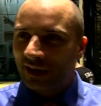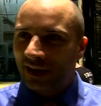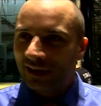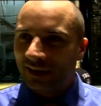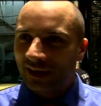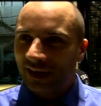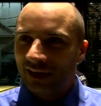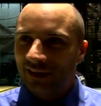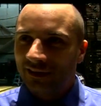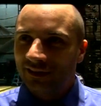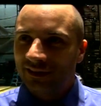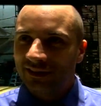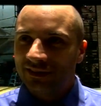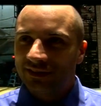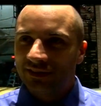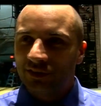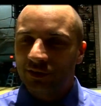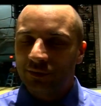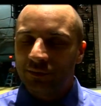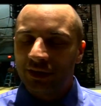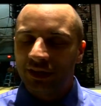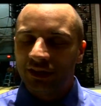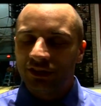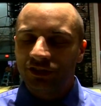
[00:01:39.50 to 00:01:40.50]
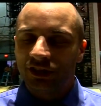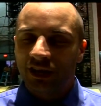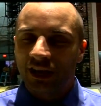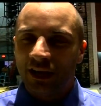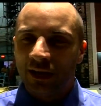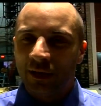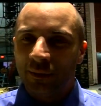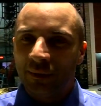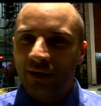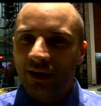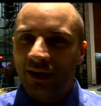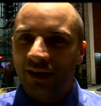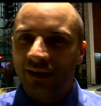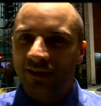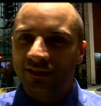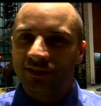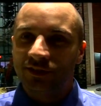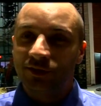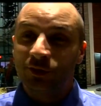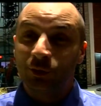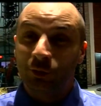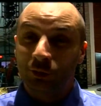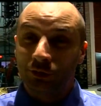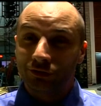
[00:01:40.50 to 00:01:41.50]
I kind of consider my job
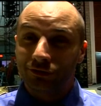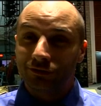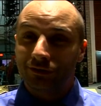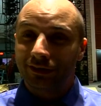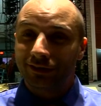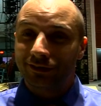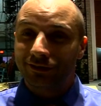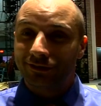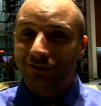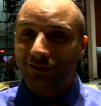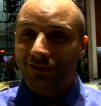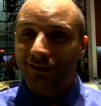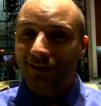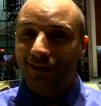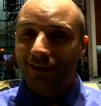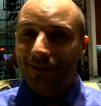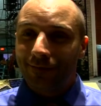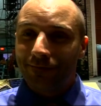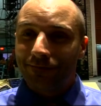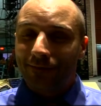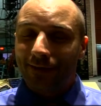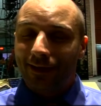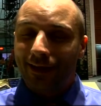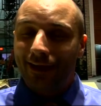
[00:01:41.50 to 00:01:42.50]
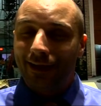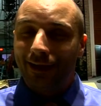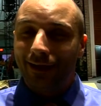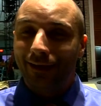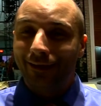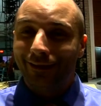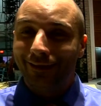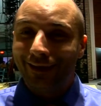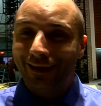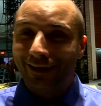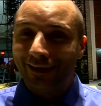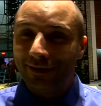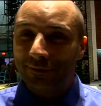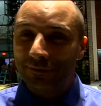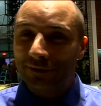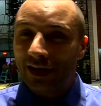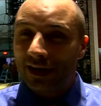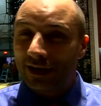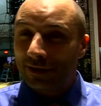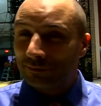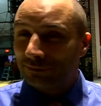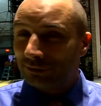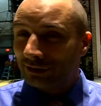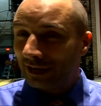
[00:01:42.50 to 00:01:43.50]
as a tour director and that I'm
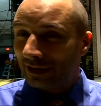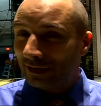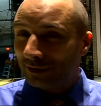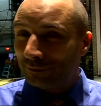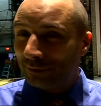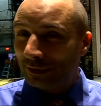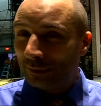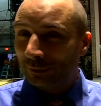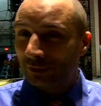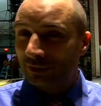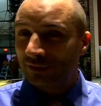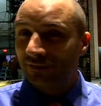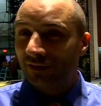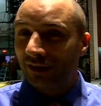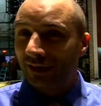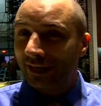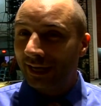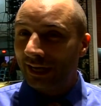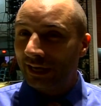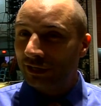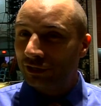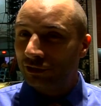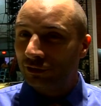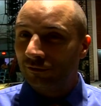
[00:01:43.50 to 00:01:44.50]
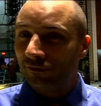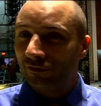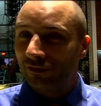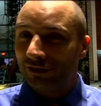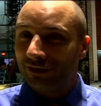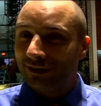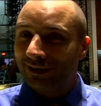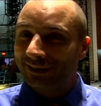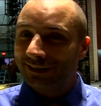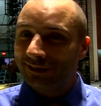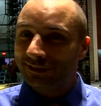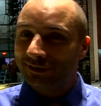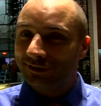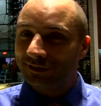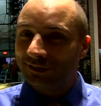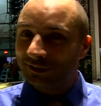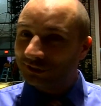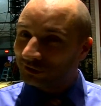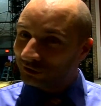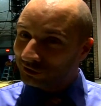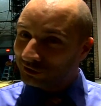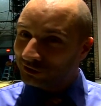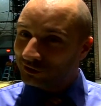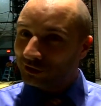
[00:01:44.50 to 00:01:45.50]
kind of planning people's vacation for the next
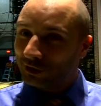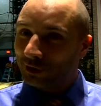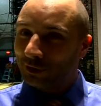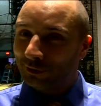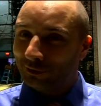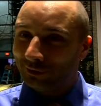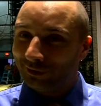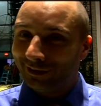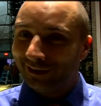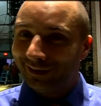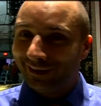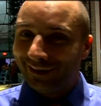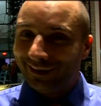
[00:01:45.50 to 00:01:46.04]
year or so.